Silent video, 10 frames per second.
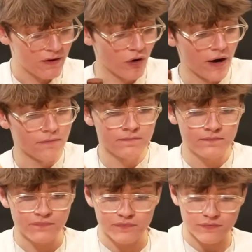Right.
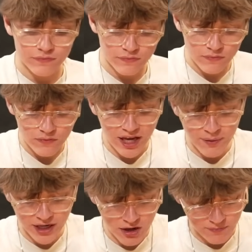Okay. Here
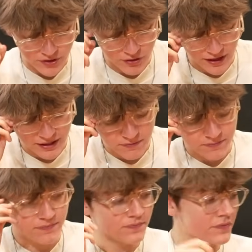we go. Are you ready?
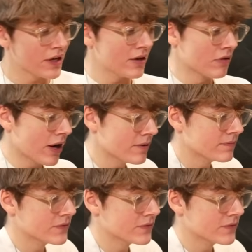Yep. Three. Right